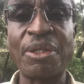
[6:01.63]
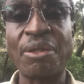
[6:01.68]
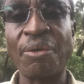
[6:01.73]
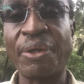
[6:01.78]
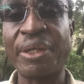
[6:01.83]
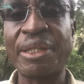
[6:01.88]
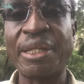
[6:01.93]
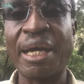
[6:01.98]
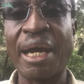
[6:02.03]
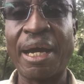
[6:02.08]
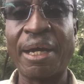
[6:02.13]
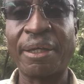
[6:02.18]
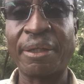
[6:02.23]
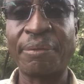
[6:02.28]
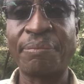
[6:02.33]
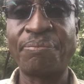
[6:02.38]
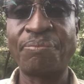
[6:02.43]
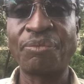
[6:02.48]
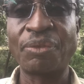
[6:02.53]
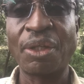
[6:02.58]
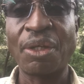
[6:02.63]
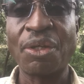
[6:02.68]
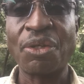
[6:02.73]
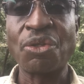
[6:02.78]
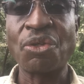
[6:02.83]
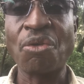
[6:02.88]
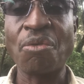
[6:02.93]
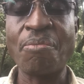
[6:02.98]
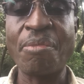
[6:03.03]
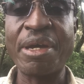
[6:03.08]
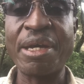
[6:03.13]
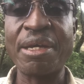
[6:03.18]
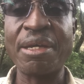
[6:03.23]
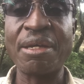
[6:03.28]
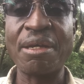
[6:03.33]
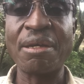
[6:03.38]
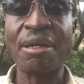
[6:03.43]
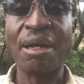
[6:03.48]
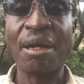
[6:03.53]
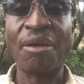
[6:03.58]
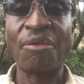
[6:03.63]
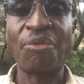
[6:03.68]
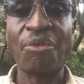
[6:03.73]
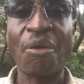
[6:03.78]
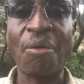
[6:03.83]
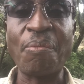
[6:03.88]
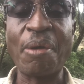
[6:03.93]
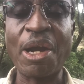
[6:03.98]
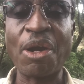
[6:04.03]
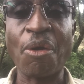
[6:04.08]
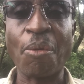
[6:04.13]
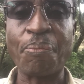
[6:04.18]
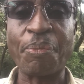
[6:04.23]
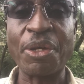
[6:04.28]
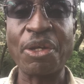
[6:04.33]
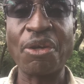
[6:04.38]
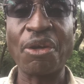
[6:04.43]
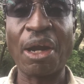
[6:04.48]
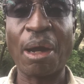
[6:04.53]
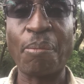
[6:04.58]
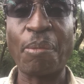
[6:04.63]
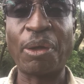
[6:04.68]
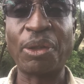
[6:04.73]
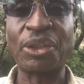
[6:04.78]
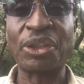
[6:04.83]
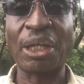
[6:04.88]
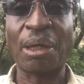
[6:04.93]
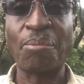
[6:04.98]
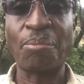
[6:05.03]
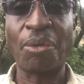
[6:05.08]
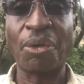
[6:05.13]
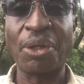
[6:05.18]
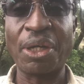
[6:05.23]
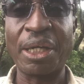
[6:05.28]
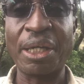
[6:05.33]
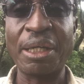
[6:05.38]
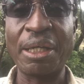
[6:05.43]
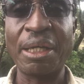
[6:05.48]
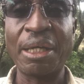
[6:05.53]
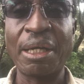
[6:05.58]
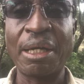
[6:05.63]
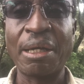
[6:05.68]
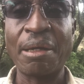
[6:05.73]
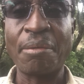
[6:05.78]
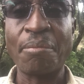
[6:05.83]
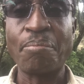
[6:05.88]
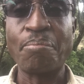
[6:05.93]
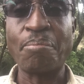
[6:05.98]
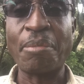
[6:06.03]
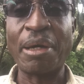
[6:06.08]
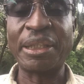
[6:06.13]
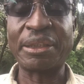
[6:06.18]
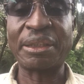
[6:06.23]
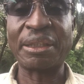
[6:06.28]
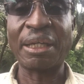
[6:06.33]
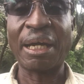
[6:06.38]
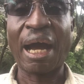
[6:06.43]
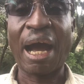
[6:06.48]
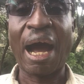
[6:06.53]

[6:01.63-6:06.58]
the way they are. You may form an opinion about somebody, but